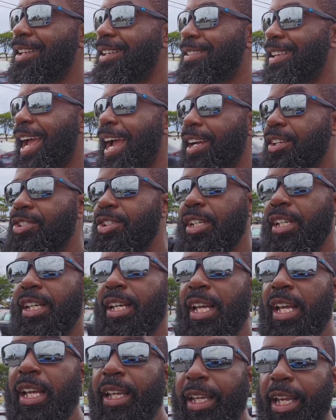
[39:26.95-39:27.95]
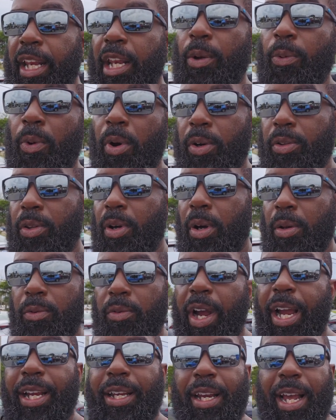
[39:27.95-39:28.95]
It's actually getting worked on
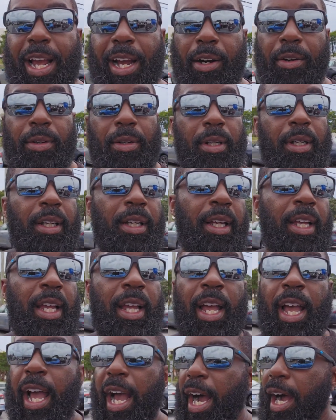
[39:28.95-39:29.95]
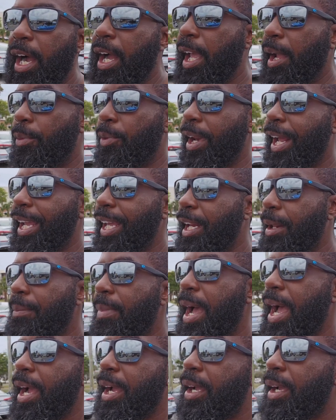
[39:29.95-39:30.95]
right now. Uh, and when I get it
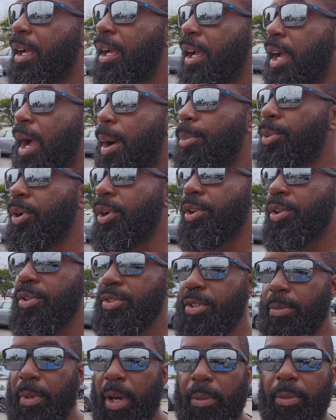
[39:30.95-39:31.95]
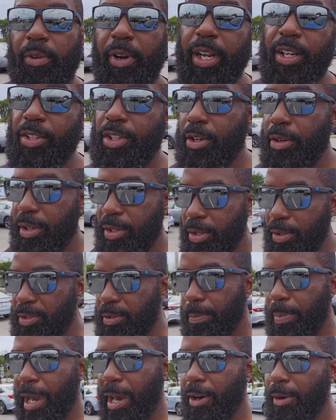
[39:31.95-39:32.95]
back, I'm gonna do some upgrades to it, do
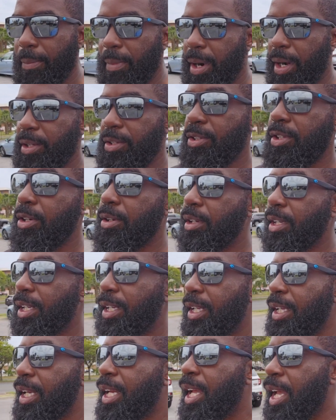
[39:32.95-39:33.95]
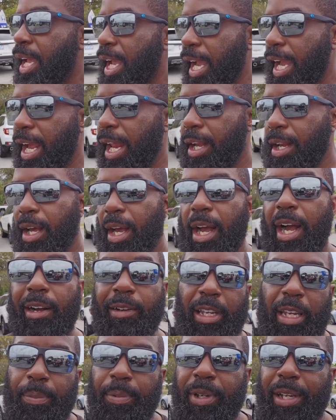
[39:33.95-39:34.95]
some power mods to it, and uh, I'll
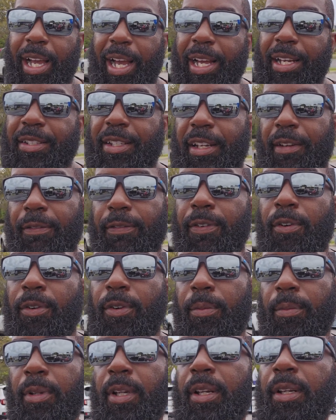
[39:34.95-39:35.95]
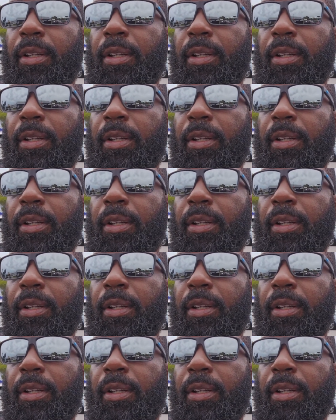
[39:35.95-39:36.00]
keep you guys informed.